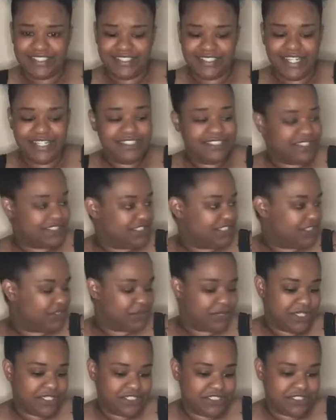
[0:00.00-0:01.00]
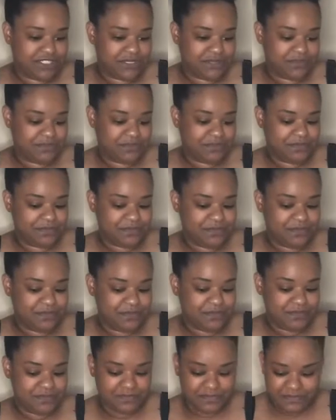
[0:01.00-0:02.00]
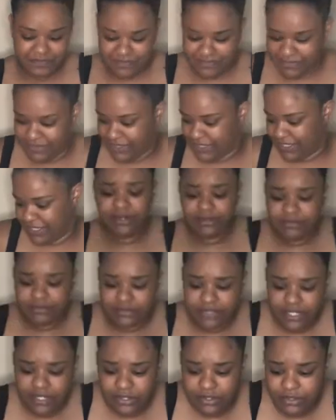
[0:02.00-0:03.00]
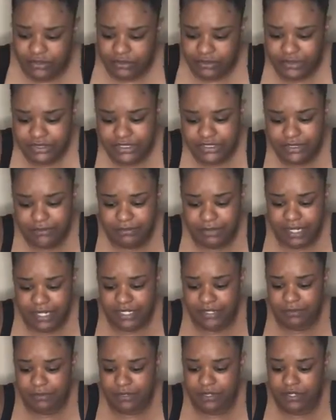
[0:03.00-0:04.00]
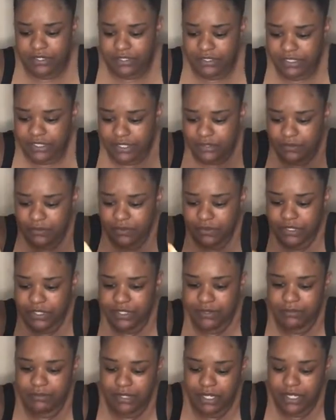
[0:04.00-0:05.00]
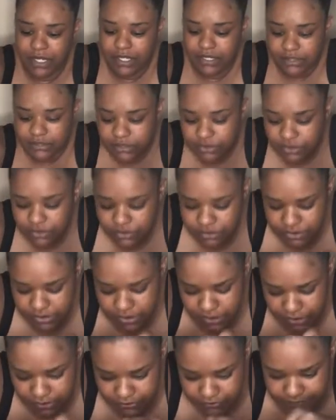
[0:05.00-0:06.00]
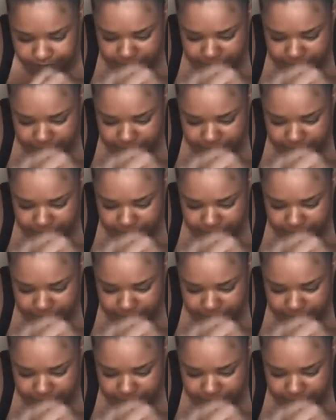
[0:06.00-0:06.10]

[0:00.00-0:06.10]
That's a good question. I don't know. What's a body part that I wouldn't mind losing?